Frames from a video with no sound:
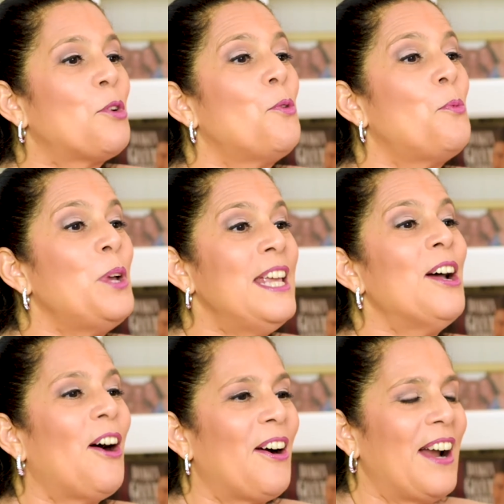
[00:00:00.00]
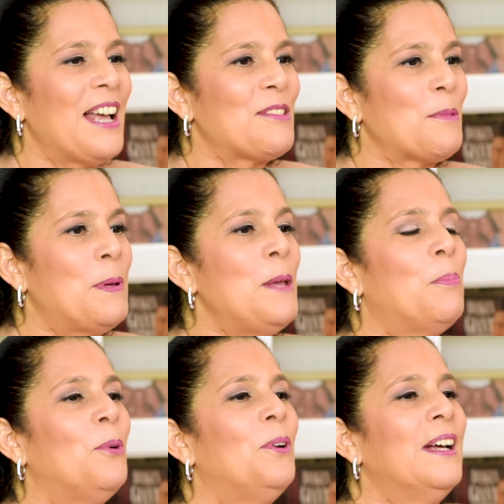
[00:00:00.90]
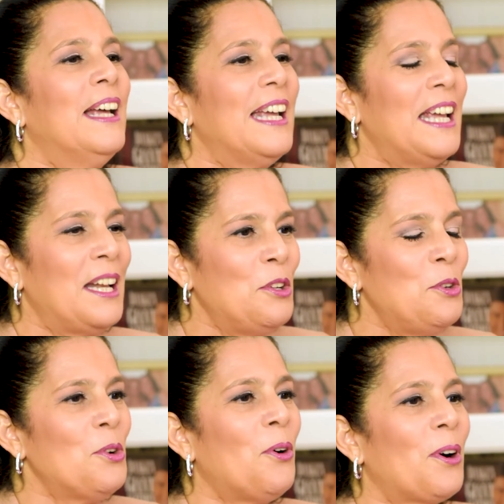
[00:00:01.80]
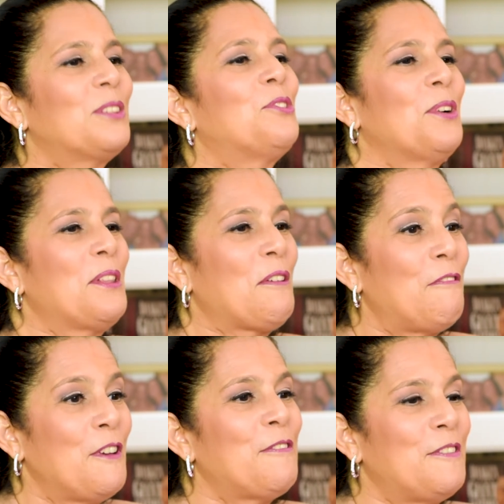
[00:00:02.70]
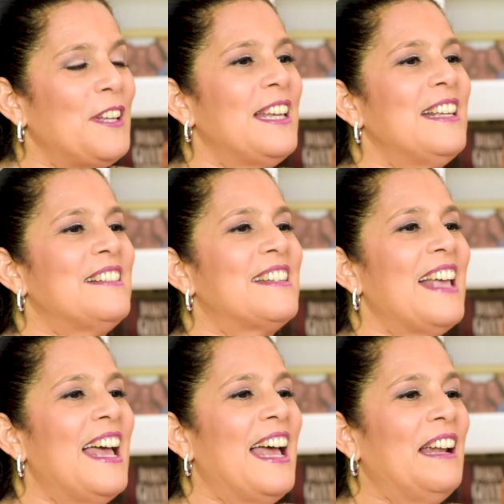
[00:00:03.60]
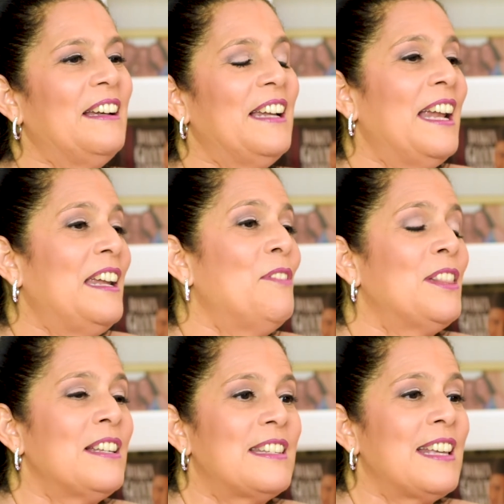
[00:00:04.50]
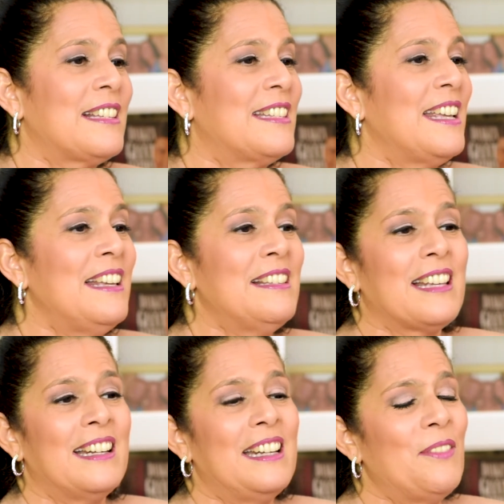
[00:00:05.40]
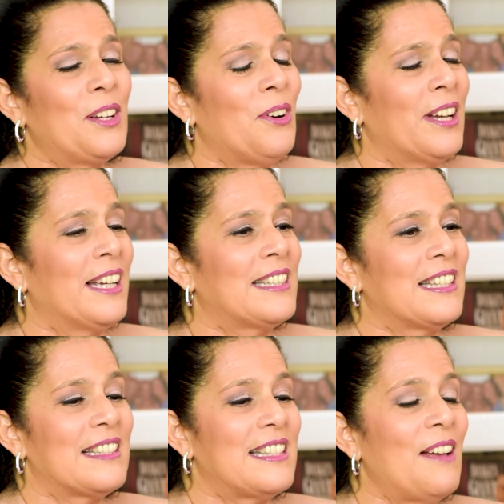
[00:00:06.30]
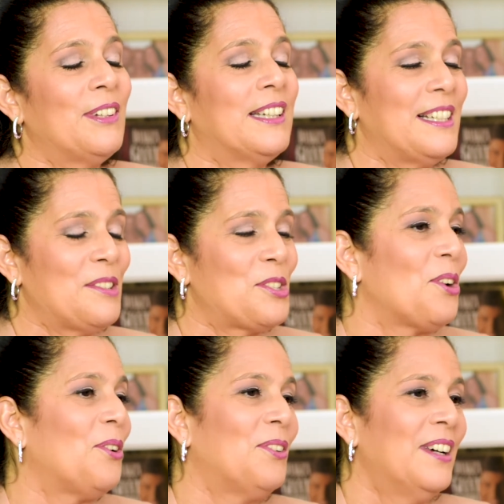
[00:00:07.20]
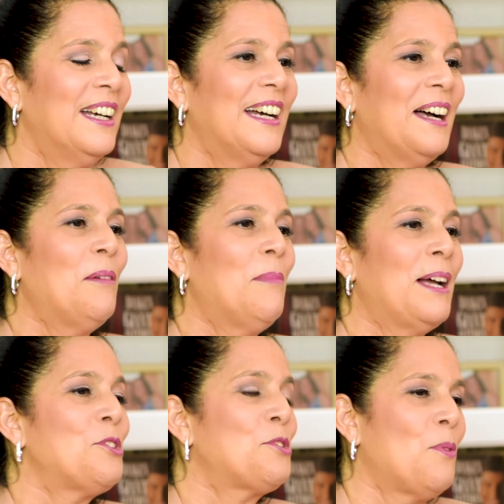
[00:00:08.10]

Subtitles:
who we are as a people in New York during the 50s and even the 60s and even going into the 70s. So I just